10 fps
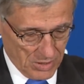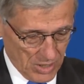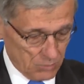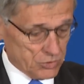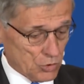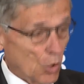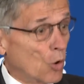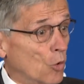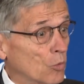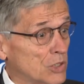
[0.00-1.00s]
I was
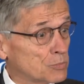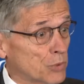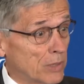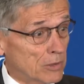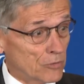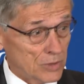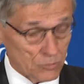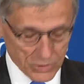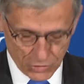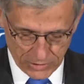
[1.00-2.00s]
always proud of her
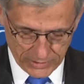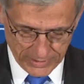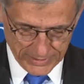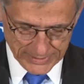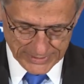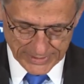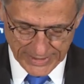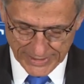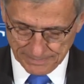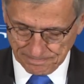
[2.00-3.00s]
and what she did in
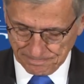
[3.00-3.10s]
that.